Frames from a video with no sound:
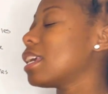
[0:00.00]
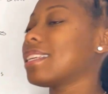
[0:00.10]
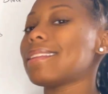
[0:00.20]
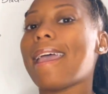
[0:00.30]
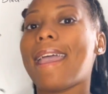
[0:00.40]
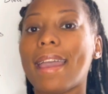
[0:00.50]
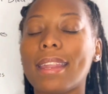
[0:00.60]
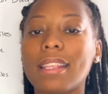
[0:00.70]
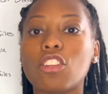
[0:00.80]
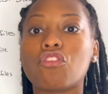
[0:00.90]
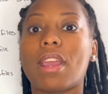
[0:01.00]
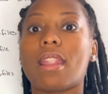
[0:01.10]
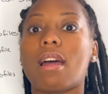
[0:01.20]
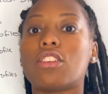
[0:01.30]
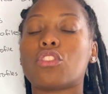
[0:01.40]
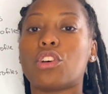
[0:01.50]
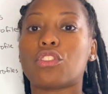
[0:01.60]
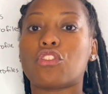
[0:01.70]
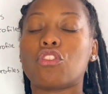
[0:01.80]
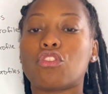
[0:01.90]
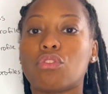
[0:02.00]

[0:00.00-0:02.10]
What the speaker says: is adding the trade lines onto